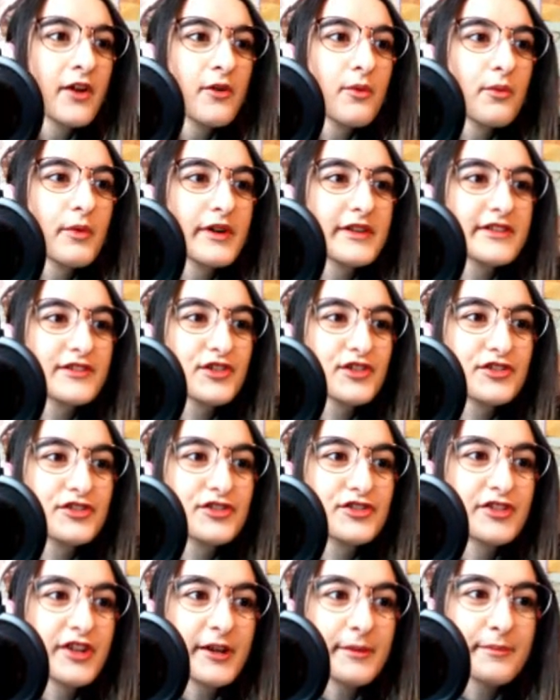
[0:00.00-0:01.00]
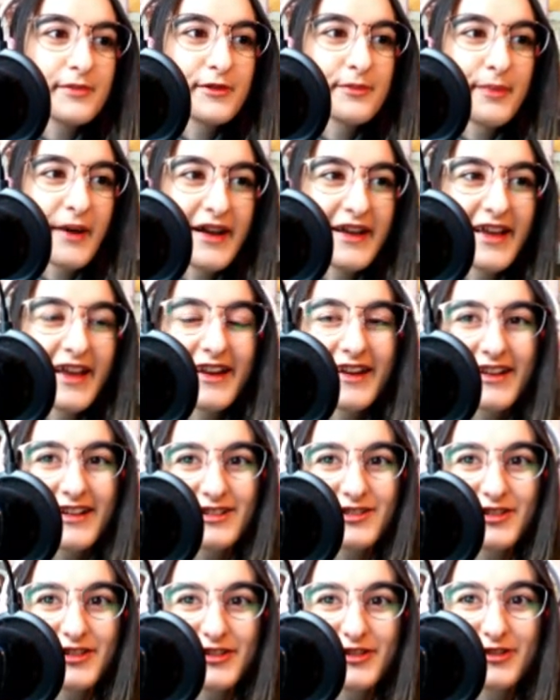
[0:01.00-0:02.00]
was Ships by
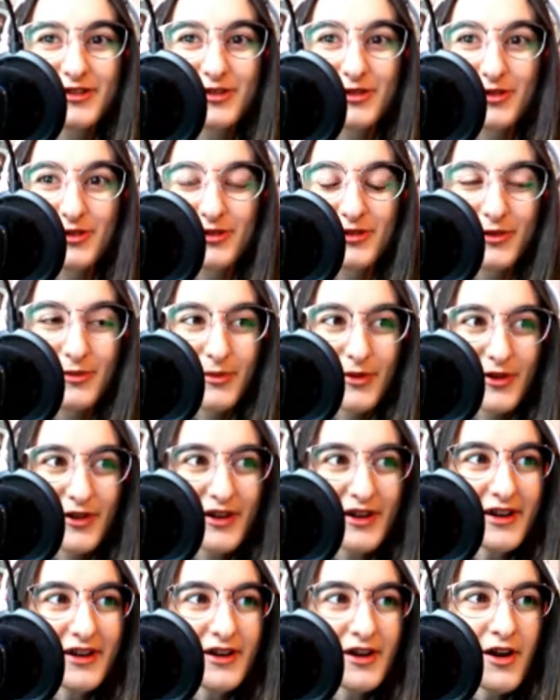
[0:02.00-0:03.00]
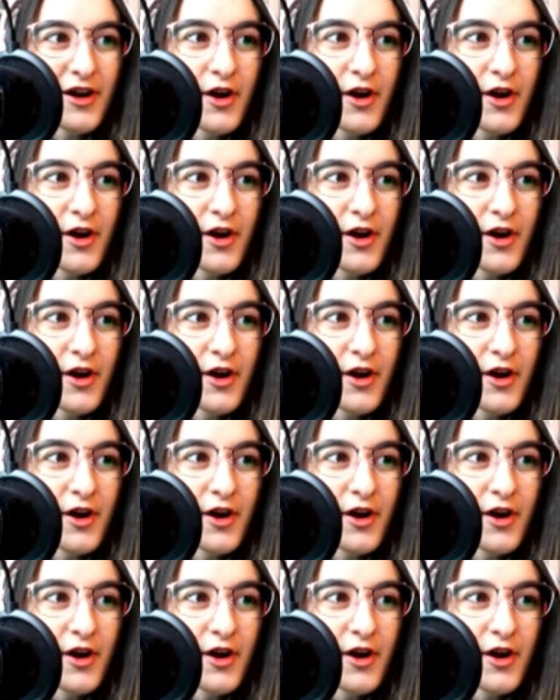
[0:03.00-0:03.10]
Kenichi Suzumura,